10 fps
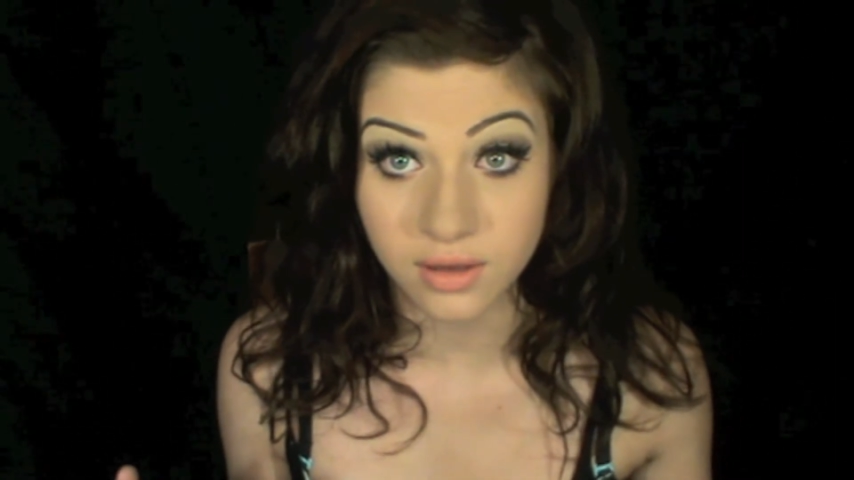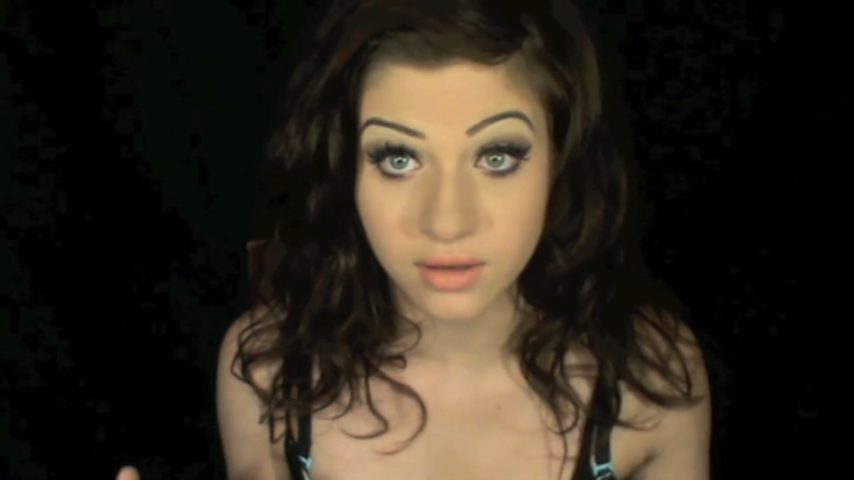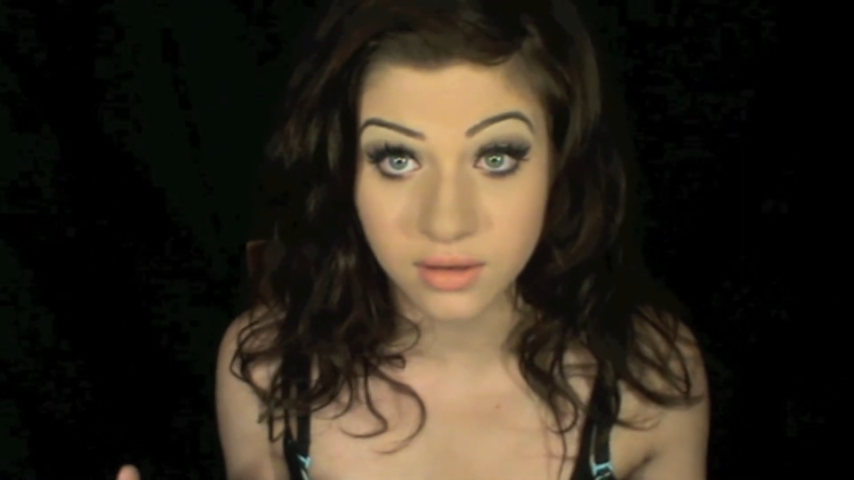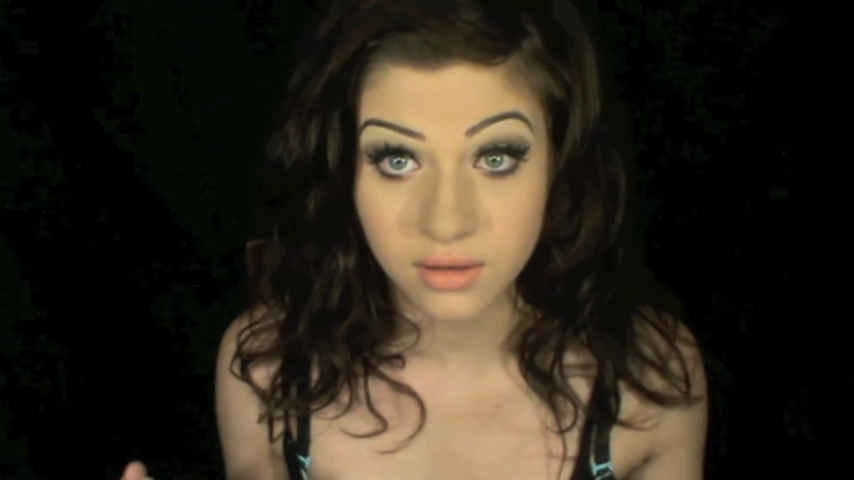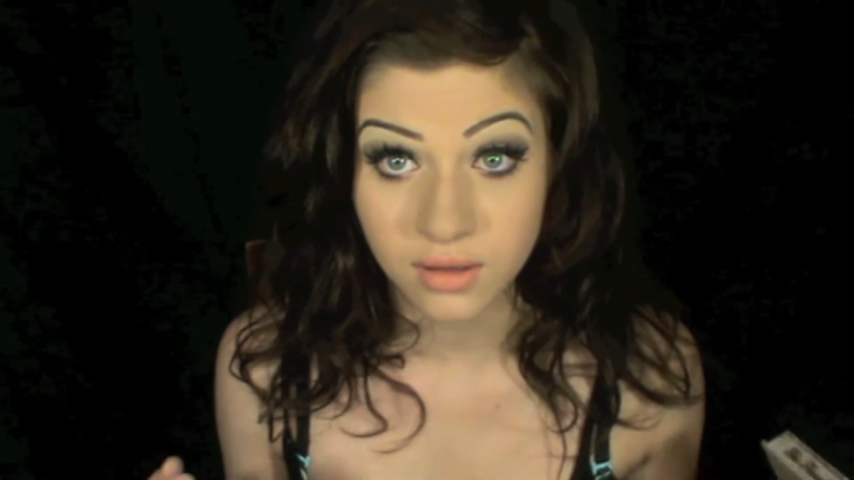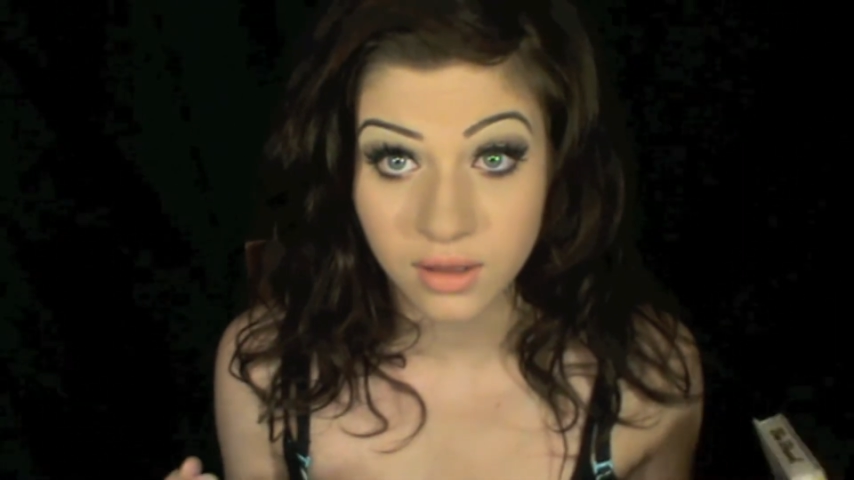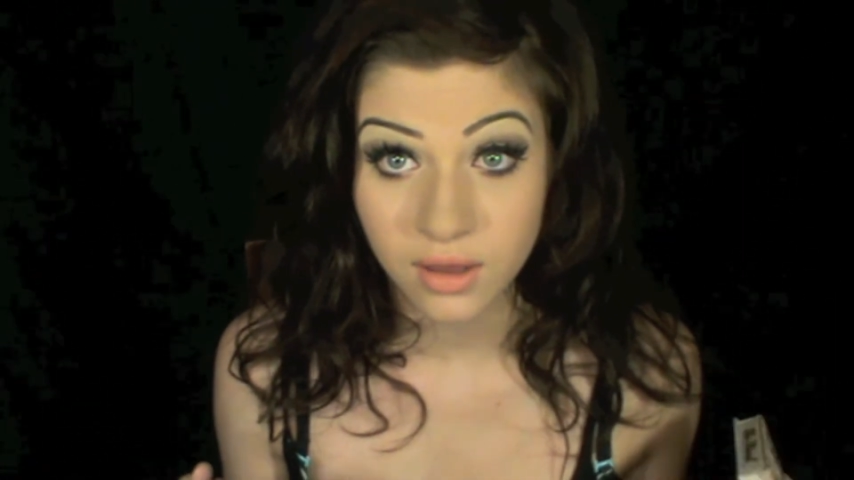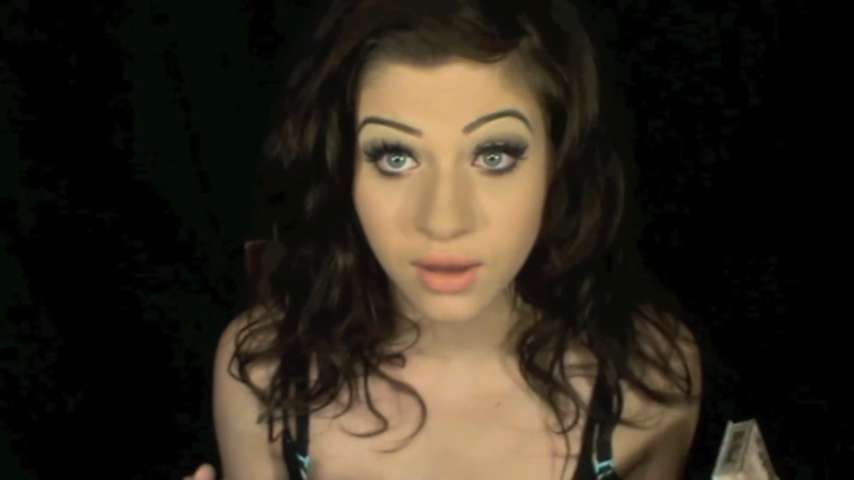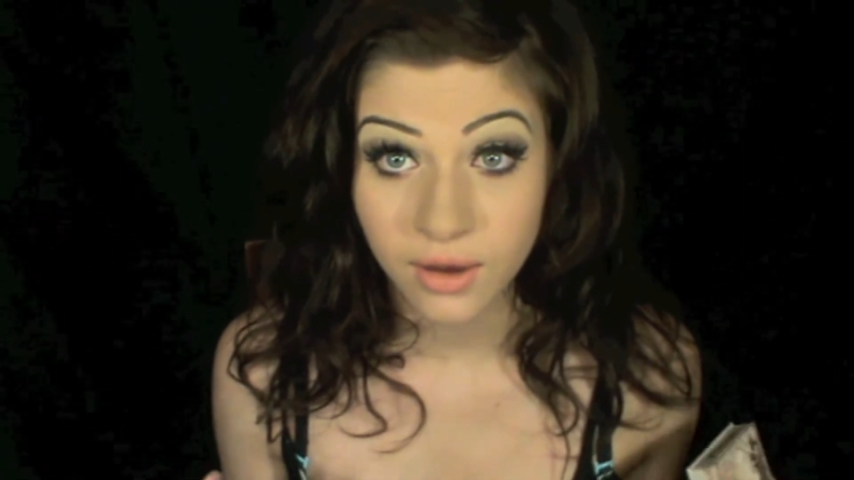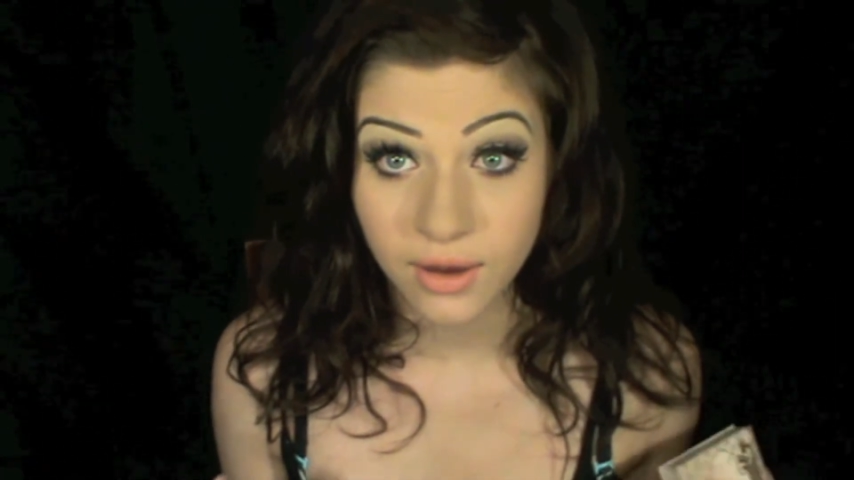
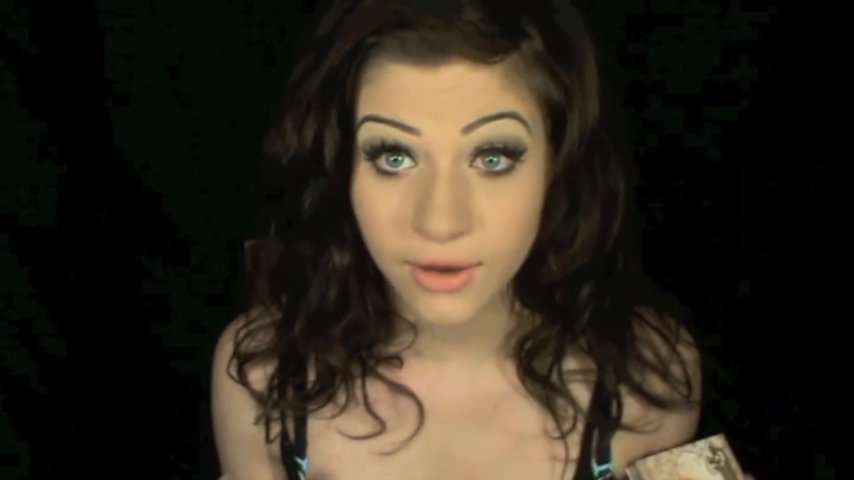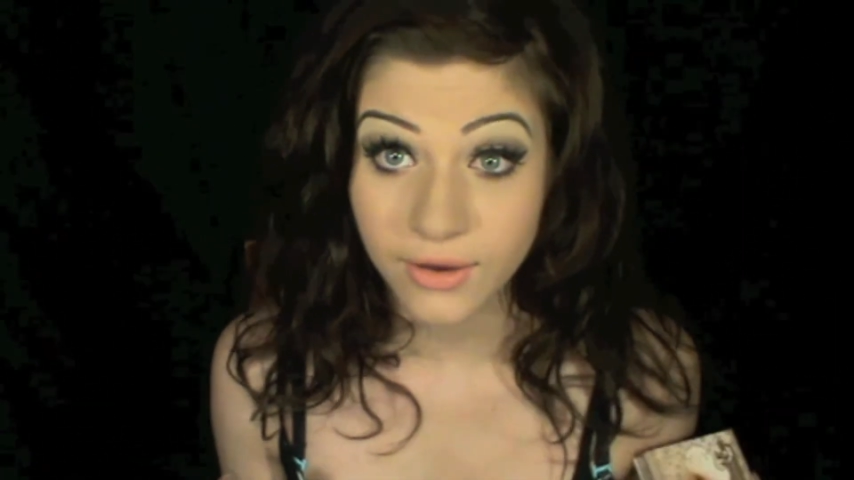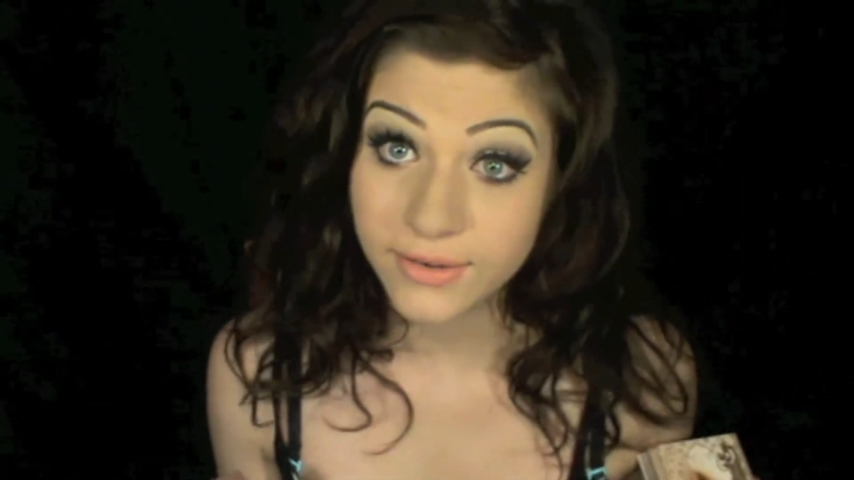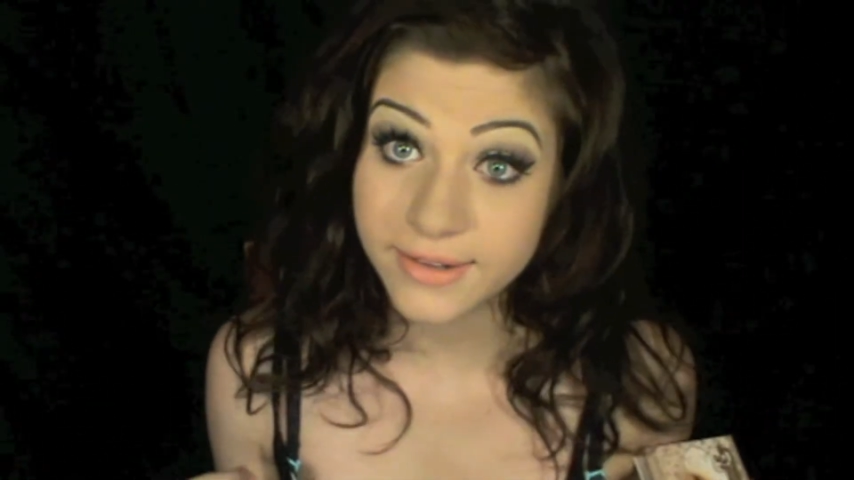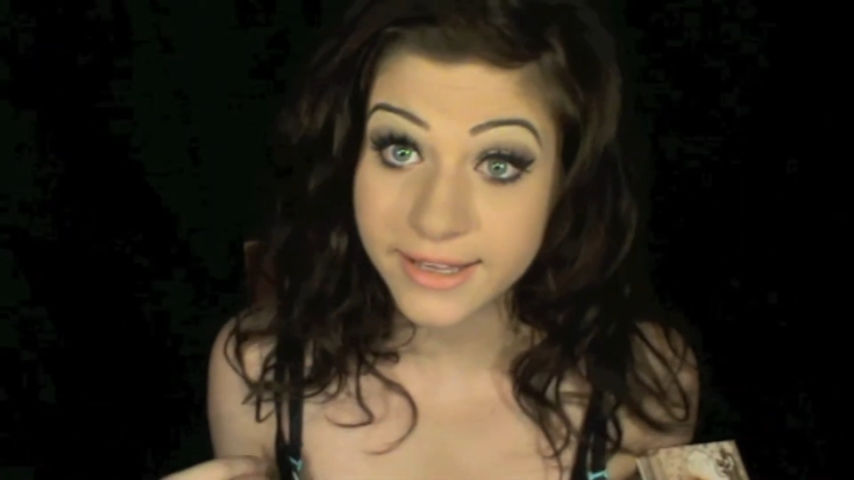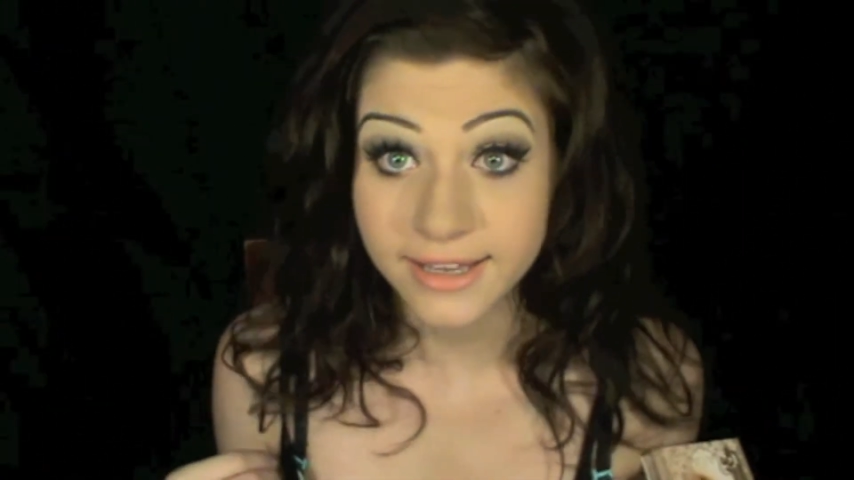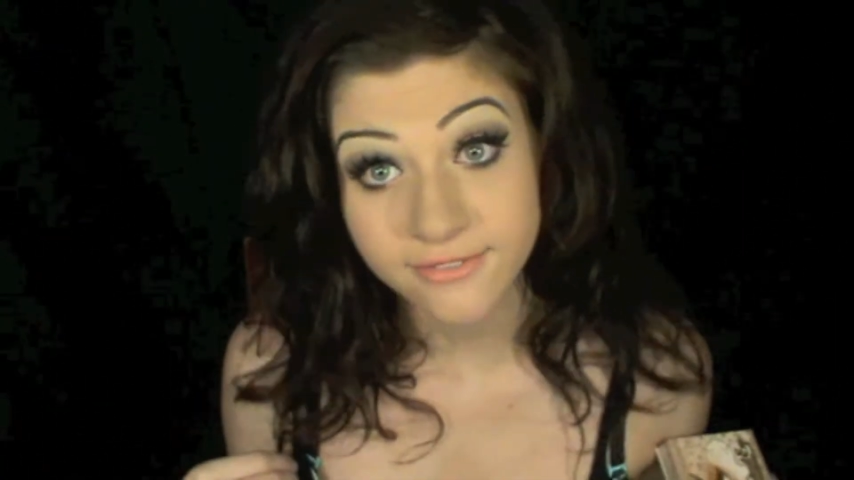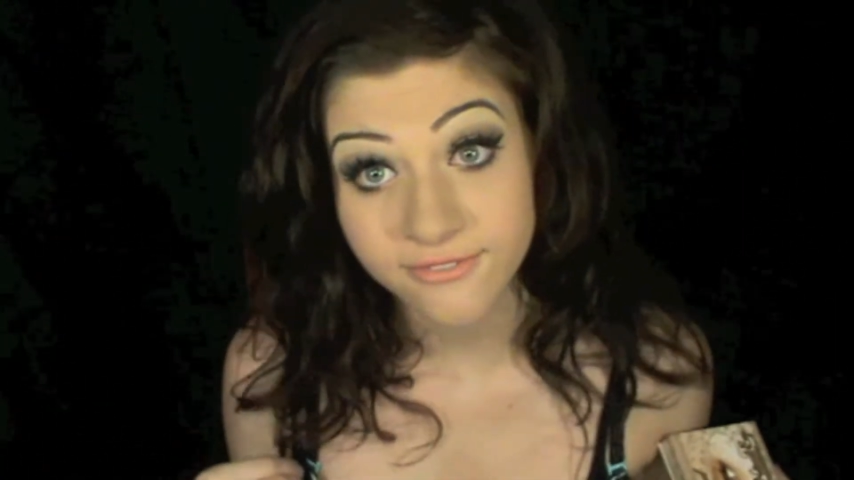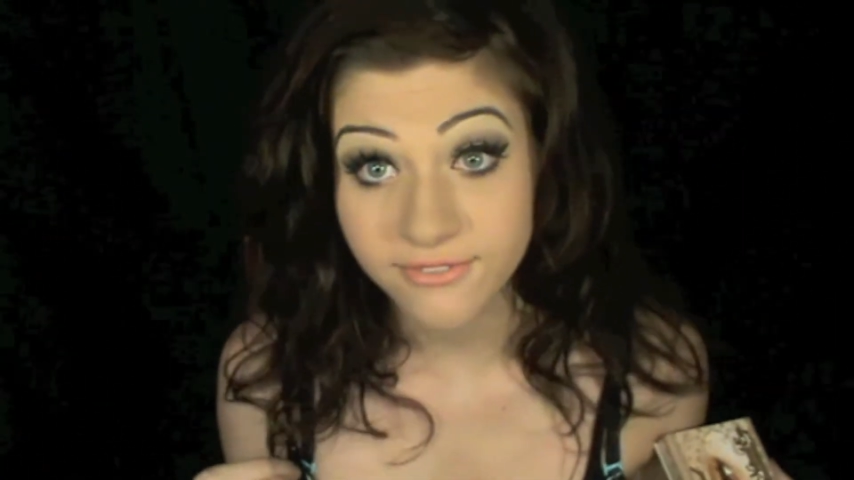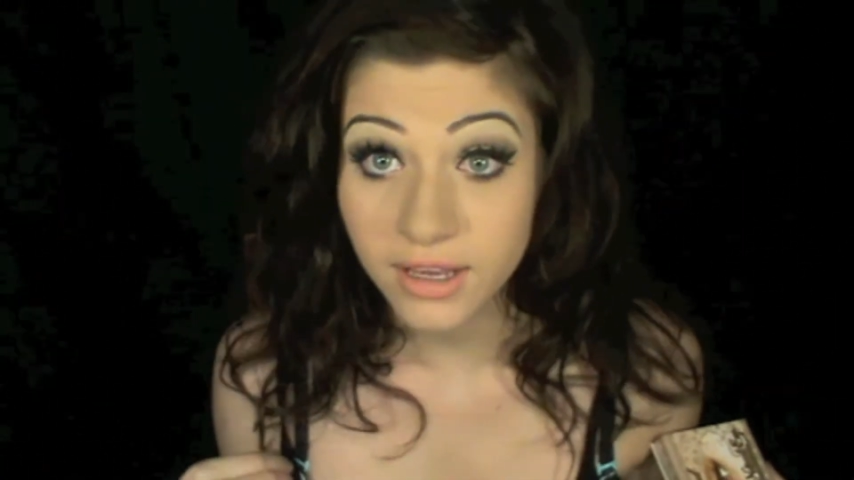Only in